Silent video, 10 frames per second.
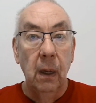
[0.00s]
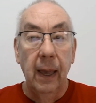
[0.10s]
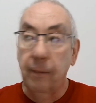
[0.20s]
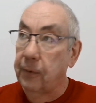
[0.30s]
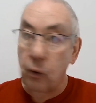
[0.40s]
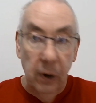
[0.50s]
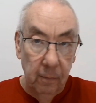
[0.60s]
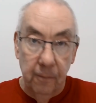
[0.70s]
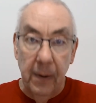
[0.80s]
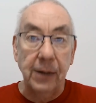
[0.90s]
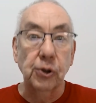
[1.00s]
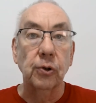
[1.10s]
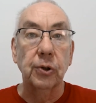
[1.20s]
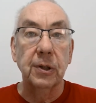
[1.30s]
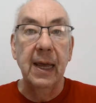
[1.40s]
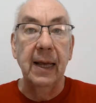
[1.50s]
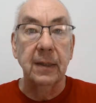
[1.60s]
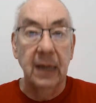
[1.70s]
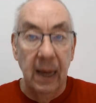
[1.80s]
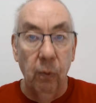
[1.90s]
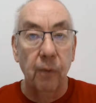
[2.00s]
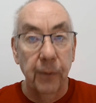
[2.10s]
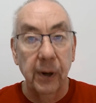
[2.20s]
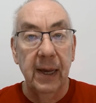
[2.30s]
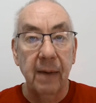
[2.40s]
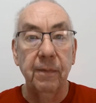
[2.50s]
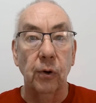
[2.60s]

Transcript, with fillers: If you confess your sins, he will forgive